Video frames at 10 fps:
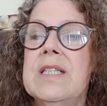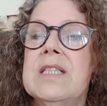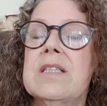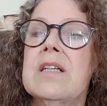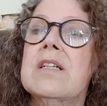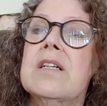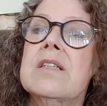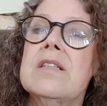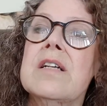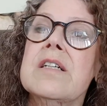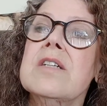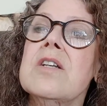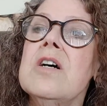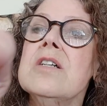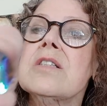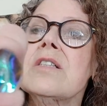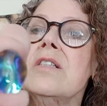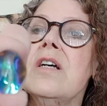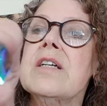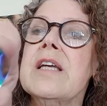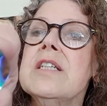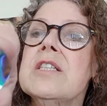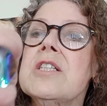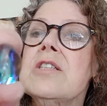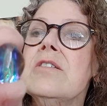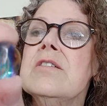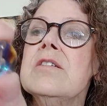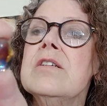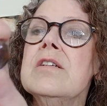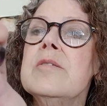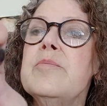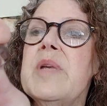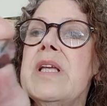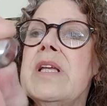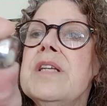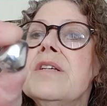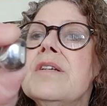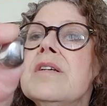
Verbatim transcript: It's a, like a glass nugget bead.